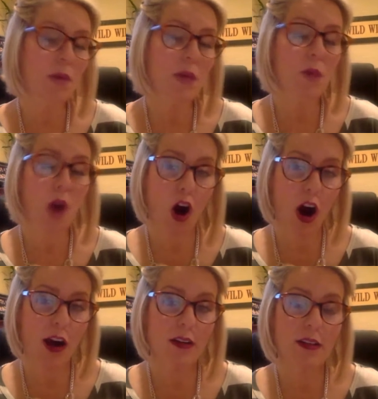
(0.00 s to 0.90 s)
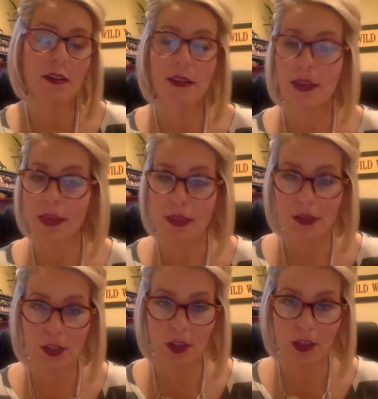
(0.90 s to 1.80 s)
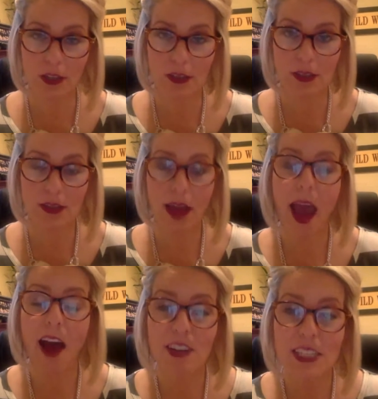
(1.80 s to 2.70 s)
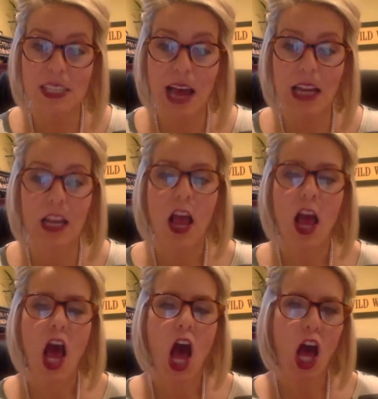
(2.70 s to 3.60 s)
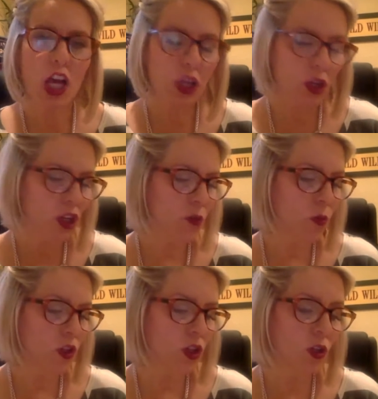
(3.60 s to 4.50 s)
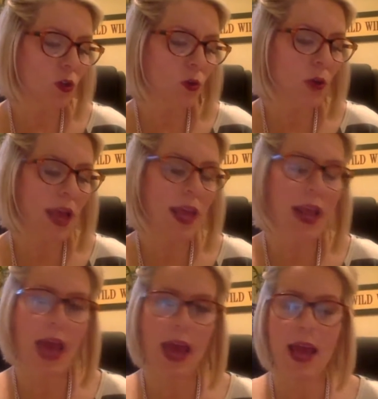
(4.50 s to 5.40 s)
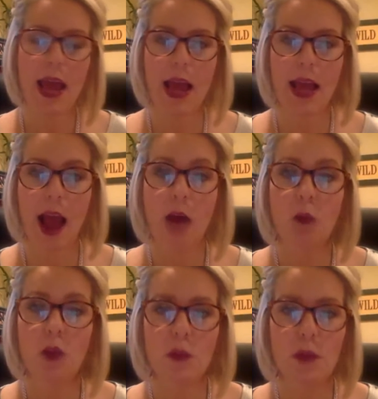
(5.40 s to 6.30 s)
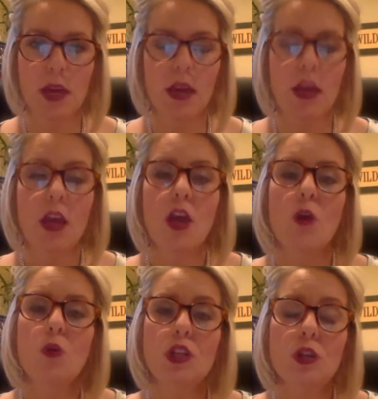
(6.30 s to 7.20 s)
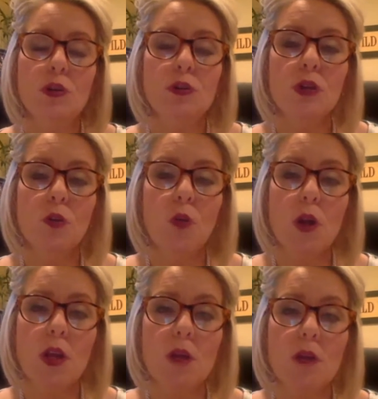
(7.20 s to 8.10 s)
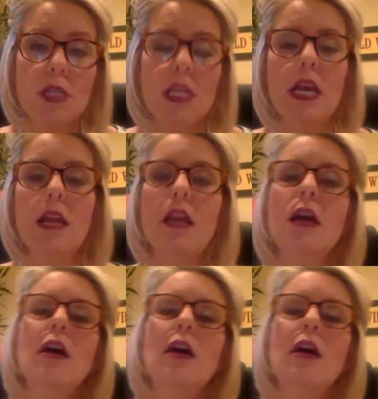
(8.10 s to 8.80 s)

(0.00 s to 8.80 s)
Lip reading: be part, get this, girls, how exciting, a Q&A hangout with me. When you do a rodeo 10,